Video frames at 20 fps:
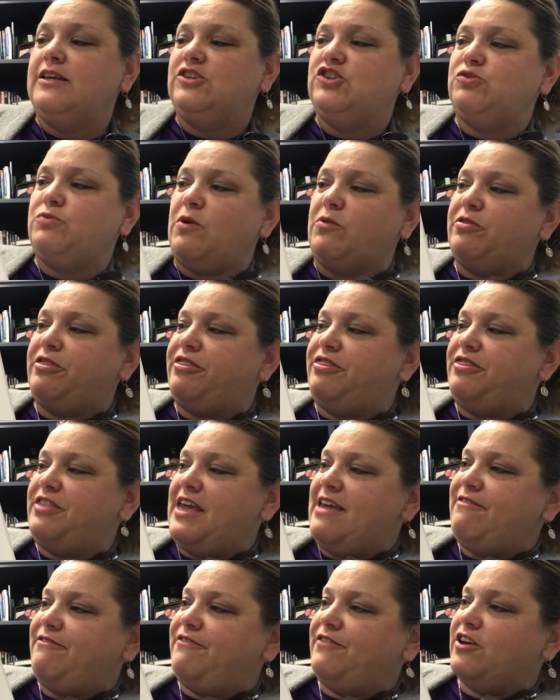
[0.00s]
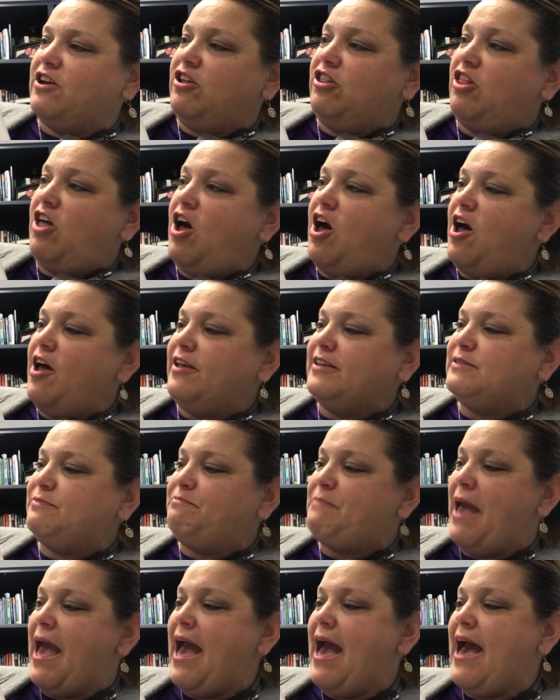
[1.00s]
She wrote, "Thief, claws,
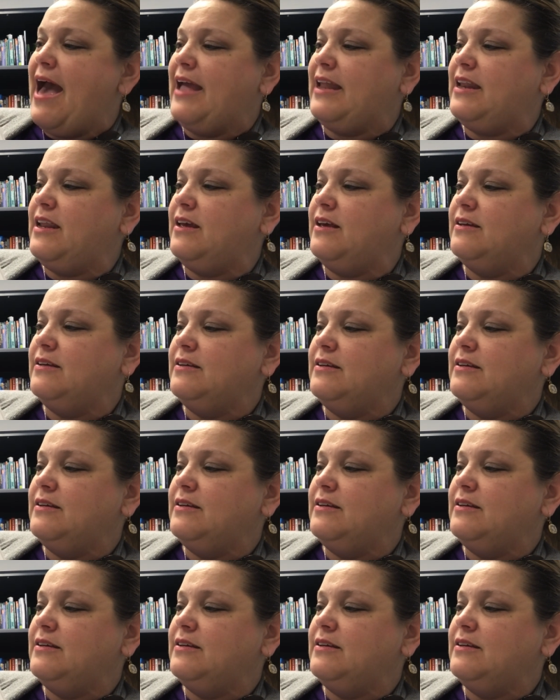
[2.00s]
bad."